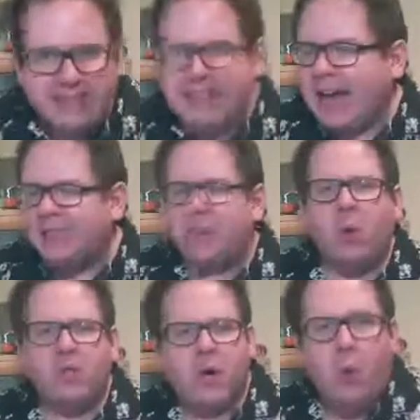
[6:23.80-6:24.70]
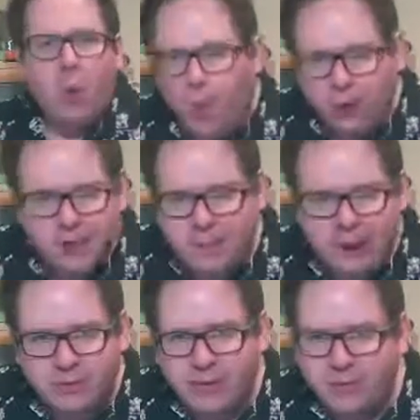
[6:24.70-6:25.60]
And it's called a
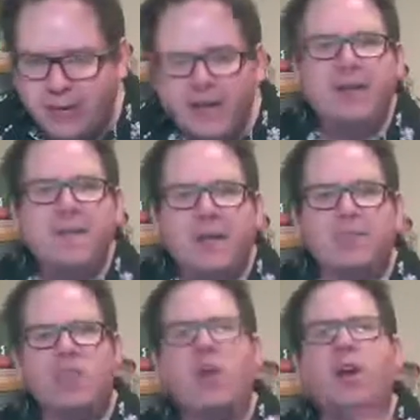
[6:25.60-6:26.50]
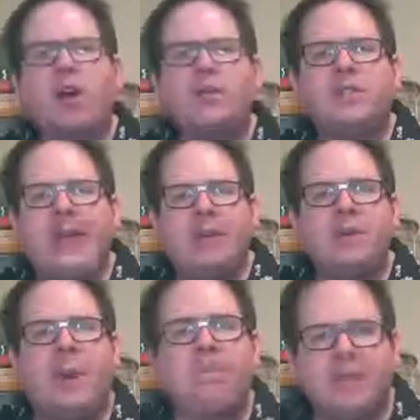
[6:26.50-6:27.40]
Whataboutery because you are going to name
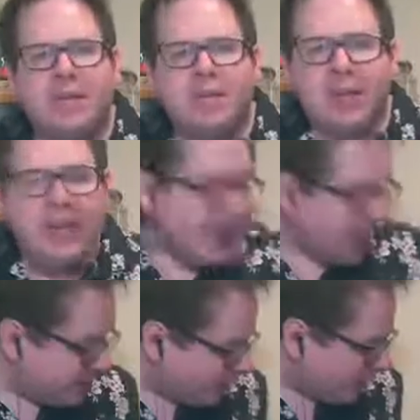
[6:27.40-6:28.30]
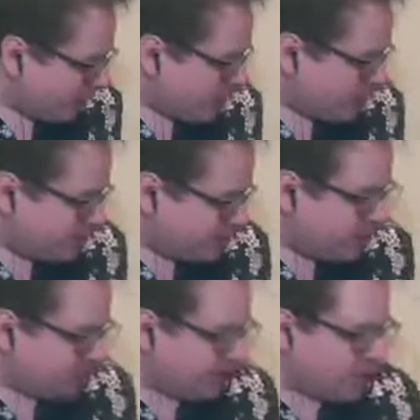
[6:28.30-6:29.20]
numbers at me and I am going to
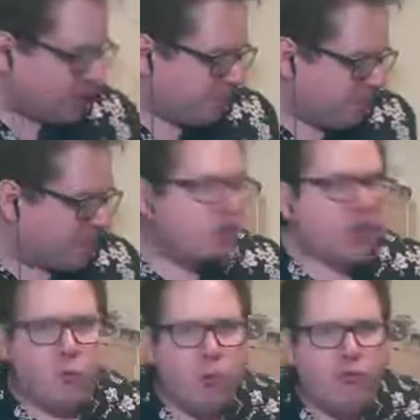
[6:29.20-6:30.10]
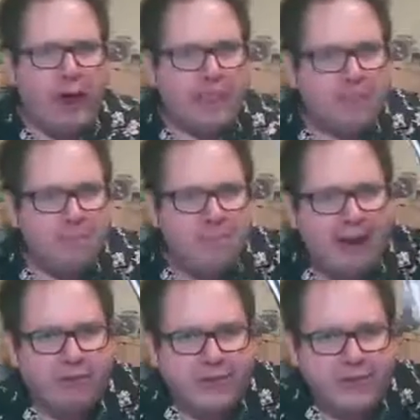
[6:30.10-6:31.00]
assign those numbers to a random
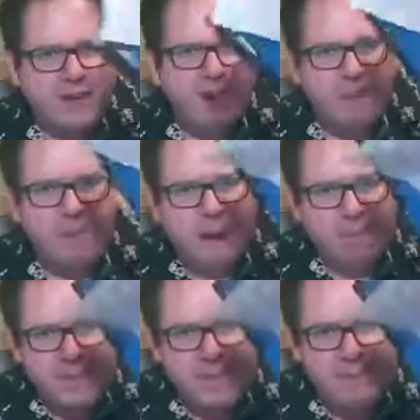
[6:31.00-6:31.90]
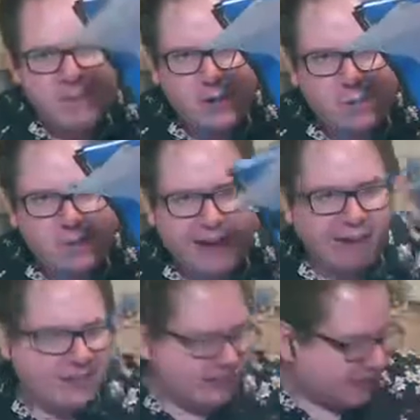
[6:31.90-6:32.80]
parody from my big book of
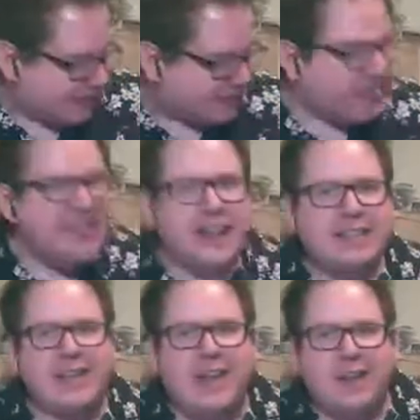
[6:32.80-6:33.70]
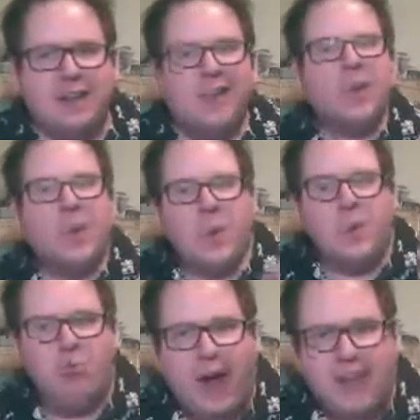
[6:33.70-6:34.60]
parodies. And together we
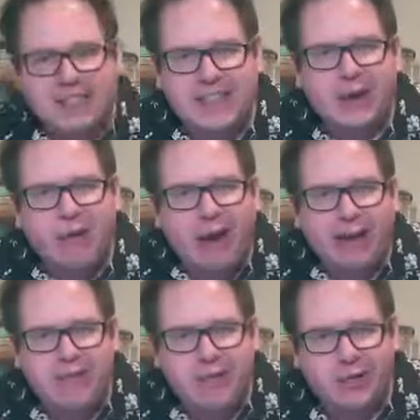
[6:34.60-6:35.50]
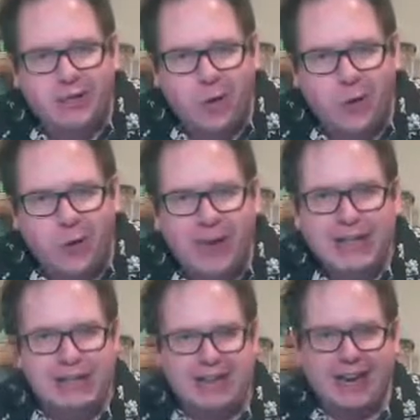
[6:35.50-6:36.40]
will write and create the show
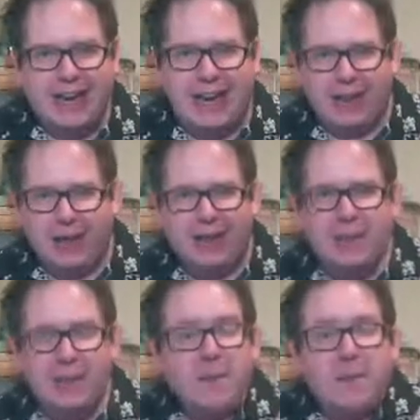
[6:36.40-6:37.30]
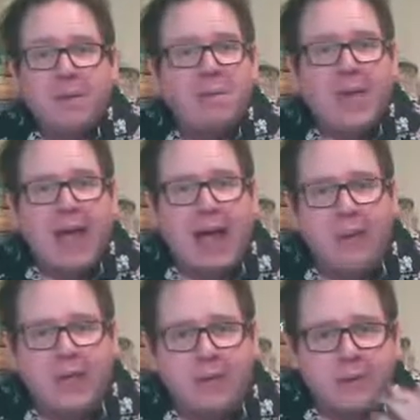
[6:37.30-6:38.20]
together. But how
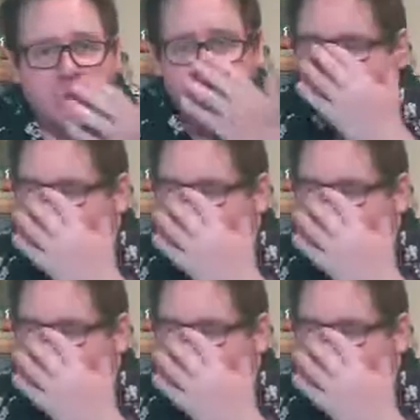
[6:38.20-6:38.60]
are you doing?